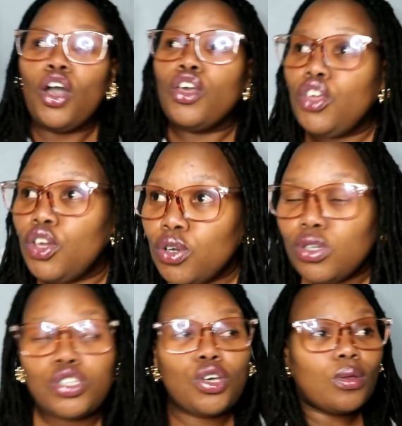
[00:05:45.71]
You
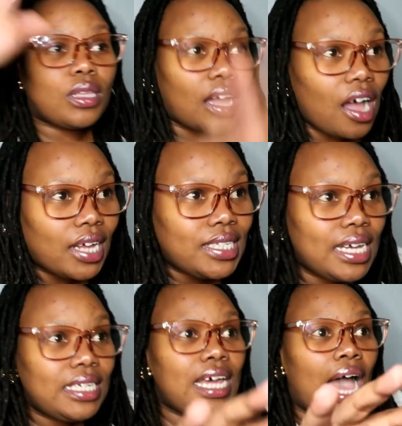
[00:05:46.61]
sold the
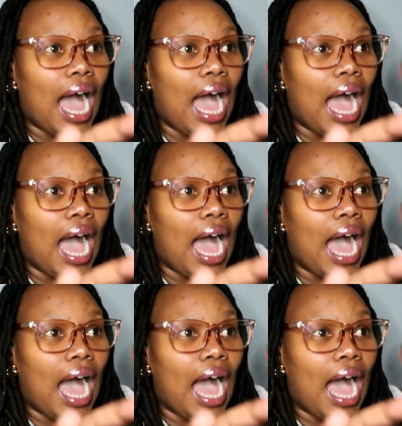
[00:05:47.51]
content,